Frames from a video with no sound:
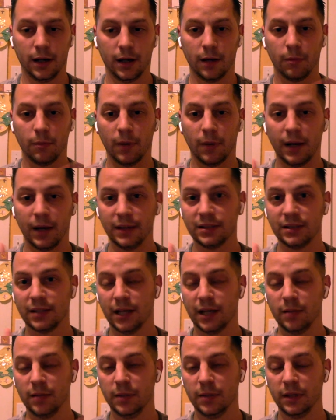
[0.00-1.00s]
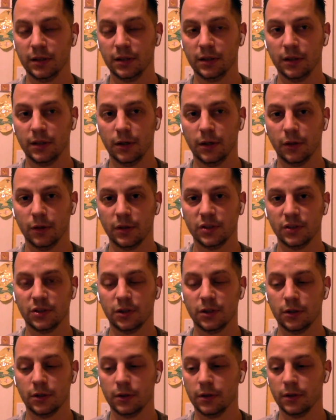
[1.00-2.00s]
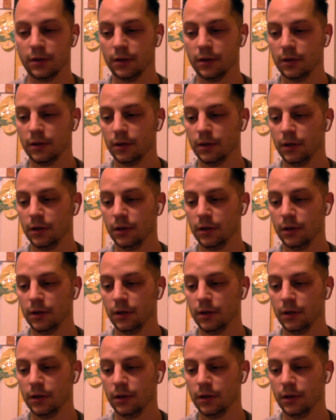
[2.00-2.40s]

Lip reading: on my side, being, considered